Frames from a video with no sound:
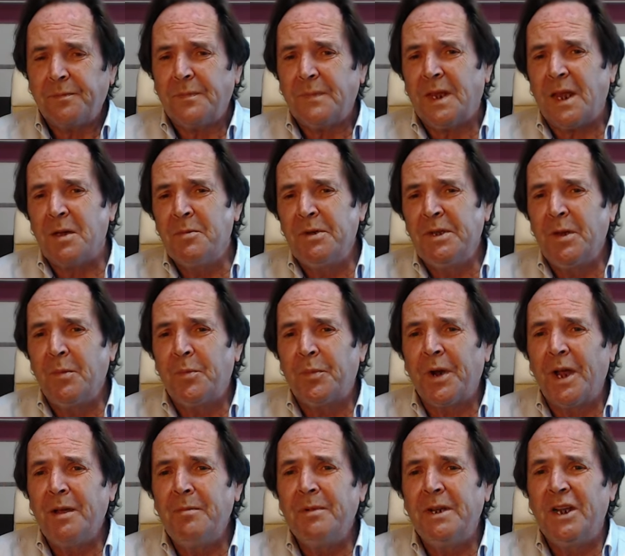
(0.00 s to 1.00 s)
I mean, the
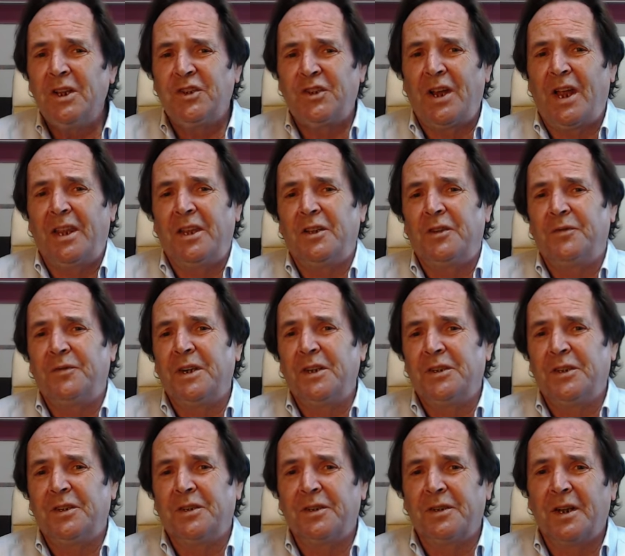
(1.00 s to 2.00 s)
primary challenge
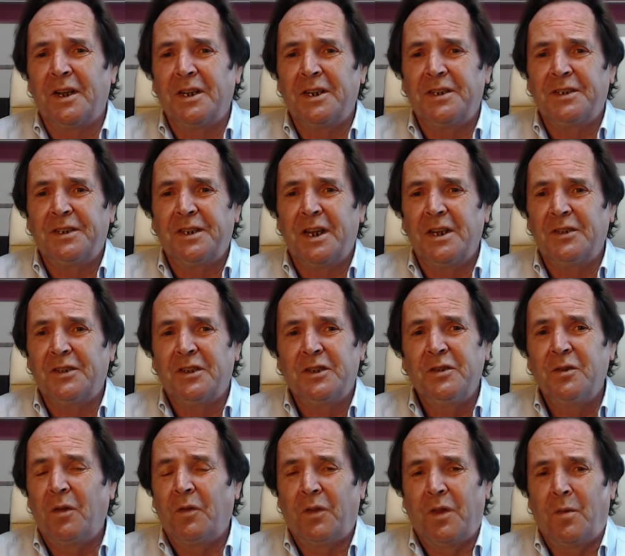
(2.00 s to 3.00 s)
facing the United States is
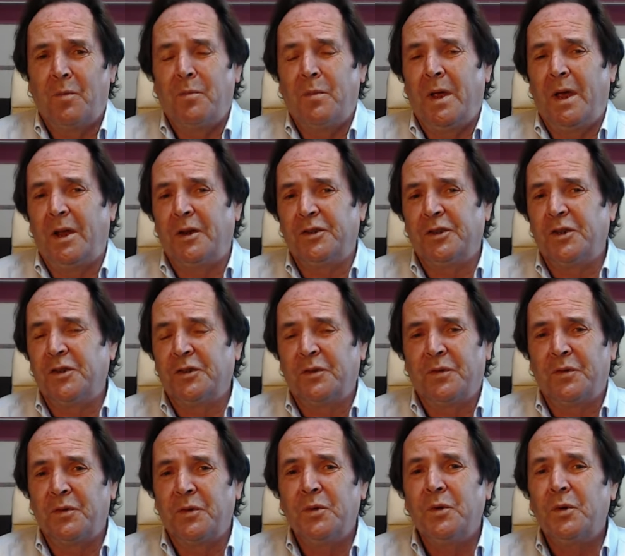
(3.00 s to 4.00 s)
not the emergence
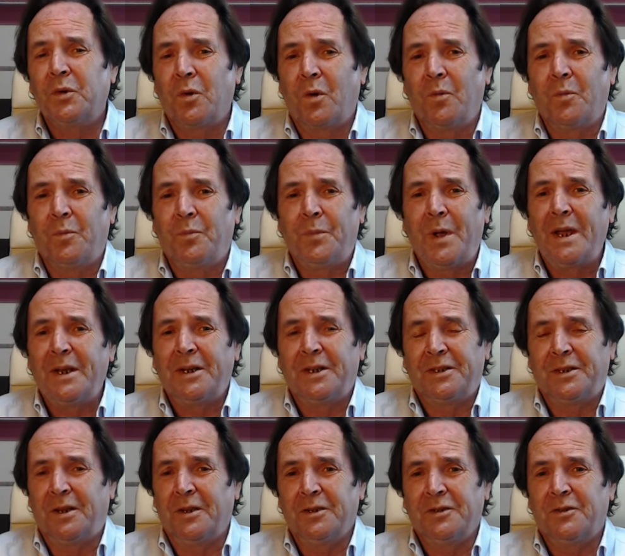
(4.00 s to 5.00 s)
of new
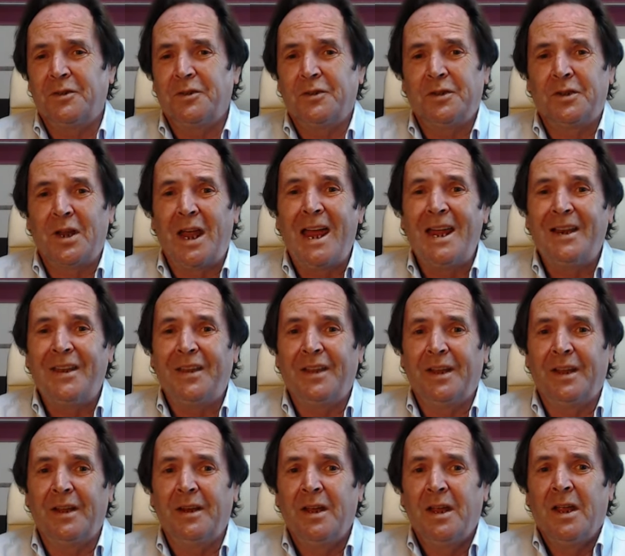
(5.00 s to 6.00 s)
competitors, because there aren't
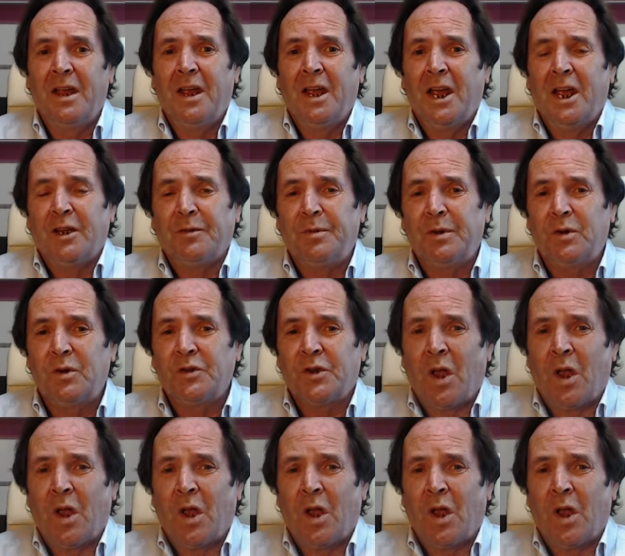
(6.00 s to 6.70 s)
there, it's because